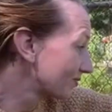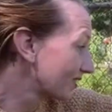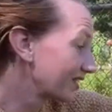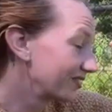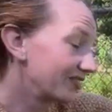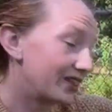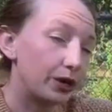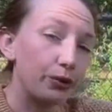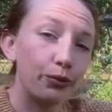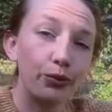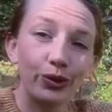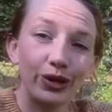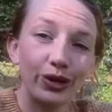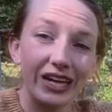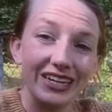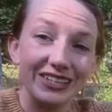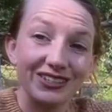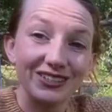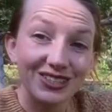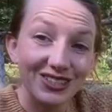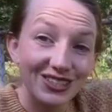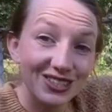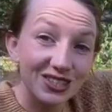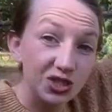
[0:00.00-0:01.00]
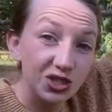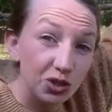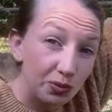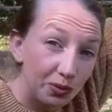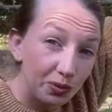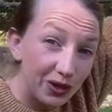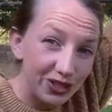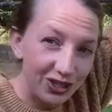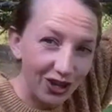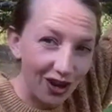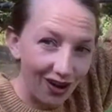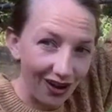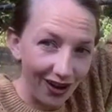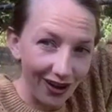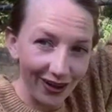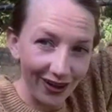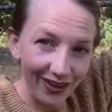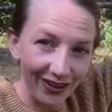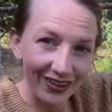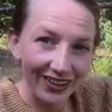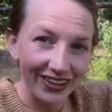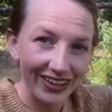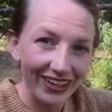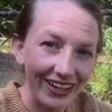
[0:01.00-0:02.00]
They will get super
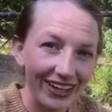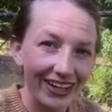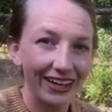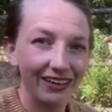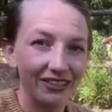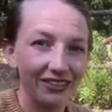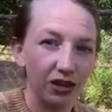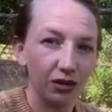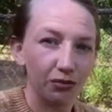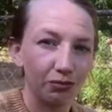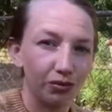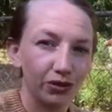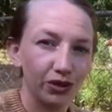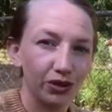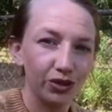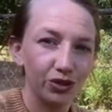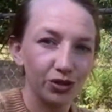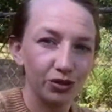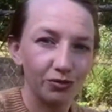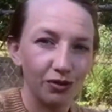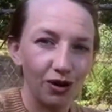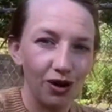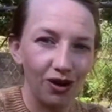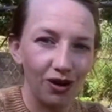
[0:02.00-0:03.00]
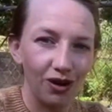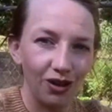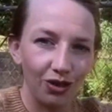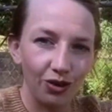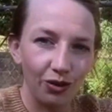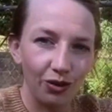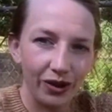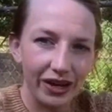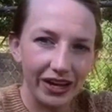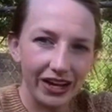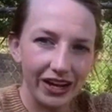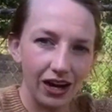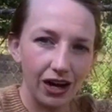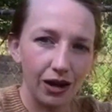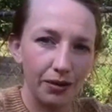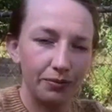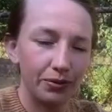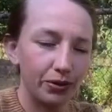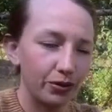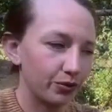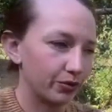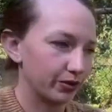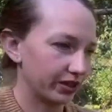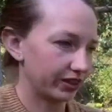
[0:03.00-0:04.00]
tall and they'll bloom all the way up
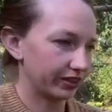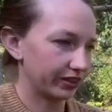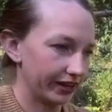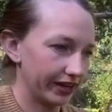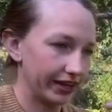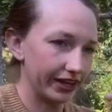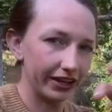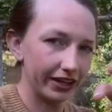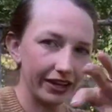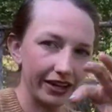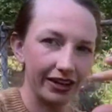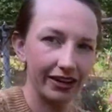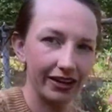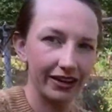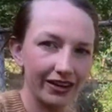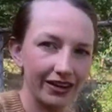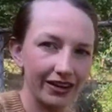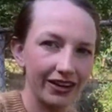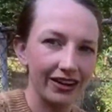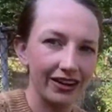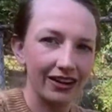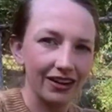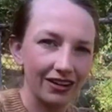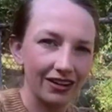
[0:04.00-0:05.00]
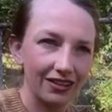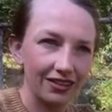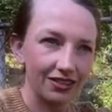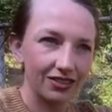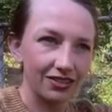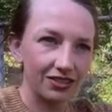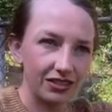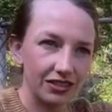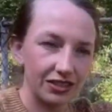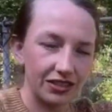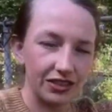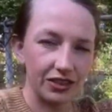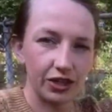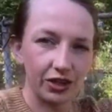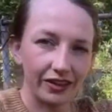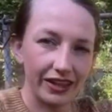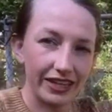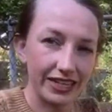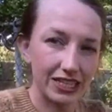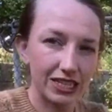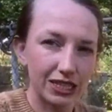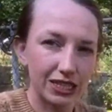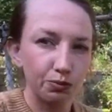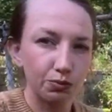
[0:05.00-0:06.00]
with they're
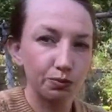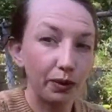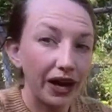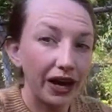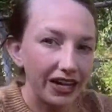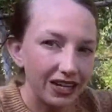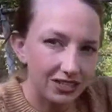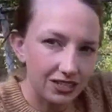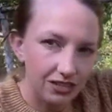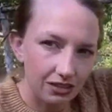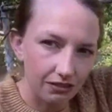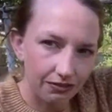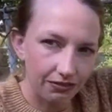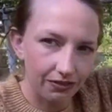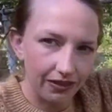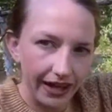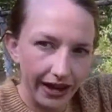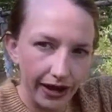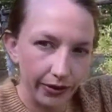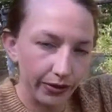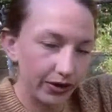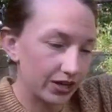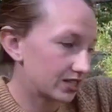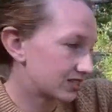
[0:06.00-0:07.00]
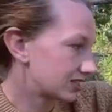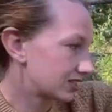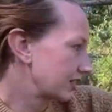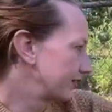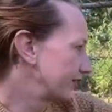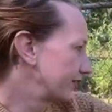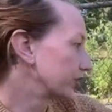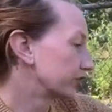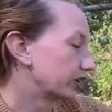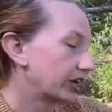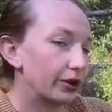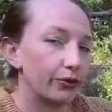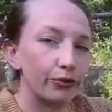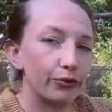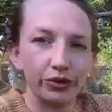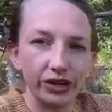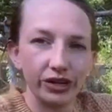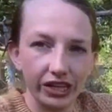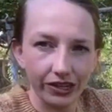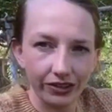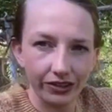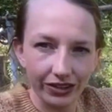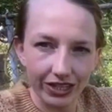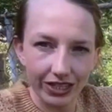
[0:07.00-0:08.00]
like spikes of flowers, and they'll get
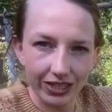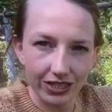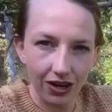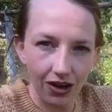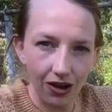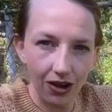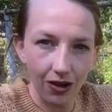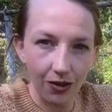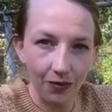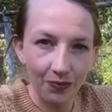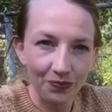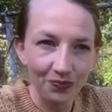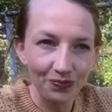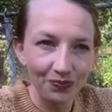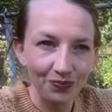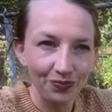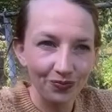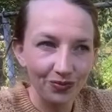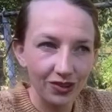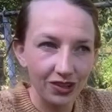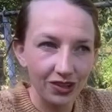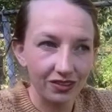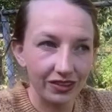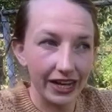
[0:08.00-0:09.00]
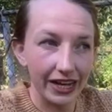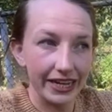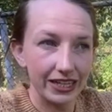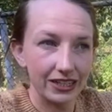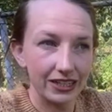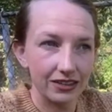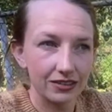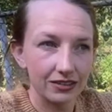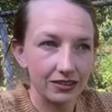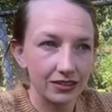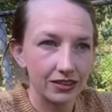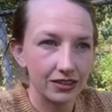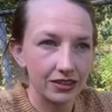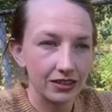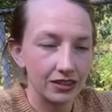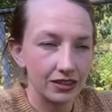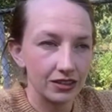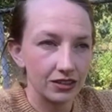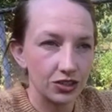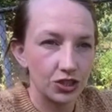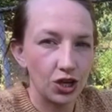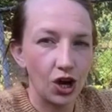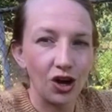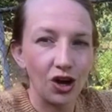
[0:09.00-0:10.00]
really, really tall. Like
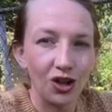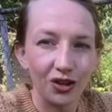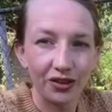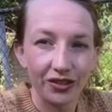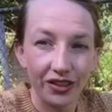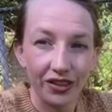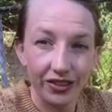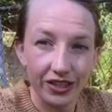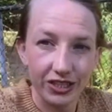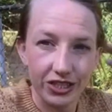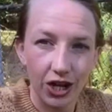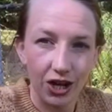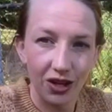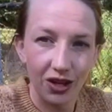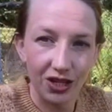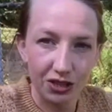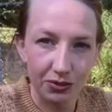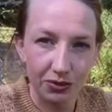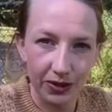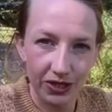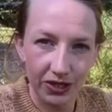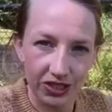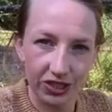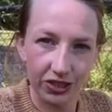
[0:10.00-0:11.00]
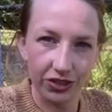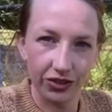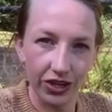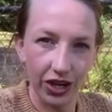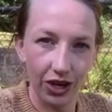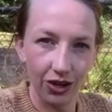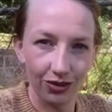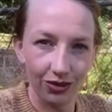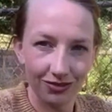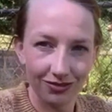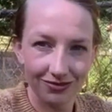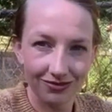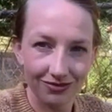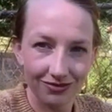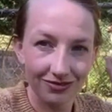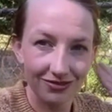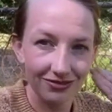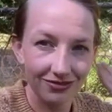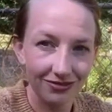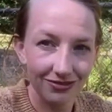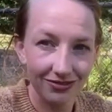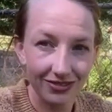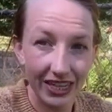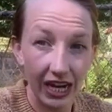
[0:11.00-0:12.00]
taller than the tallest person you know.
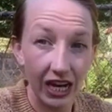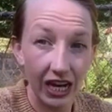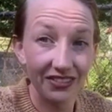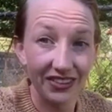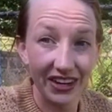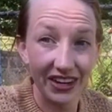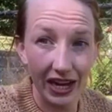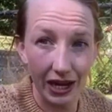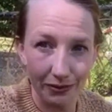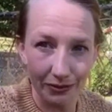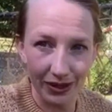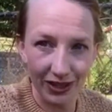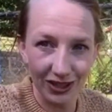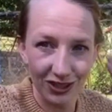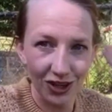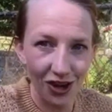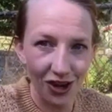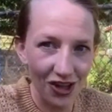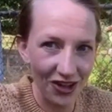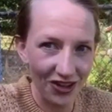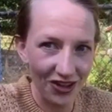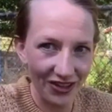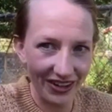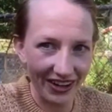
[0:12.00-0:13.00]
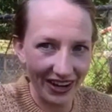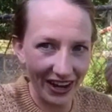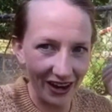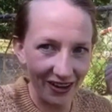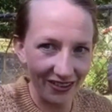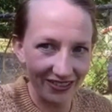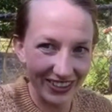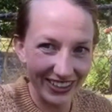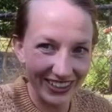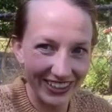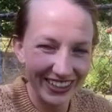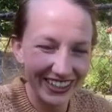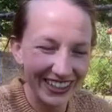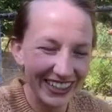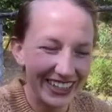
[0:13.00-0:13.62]
Calvin Heimberg, taller than Calvin.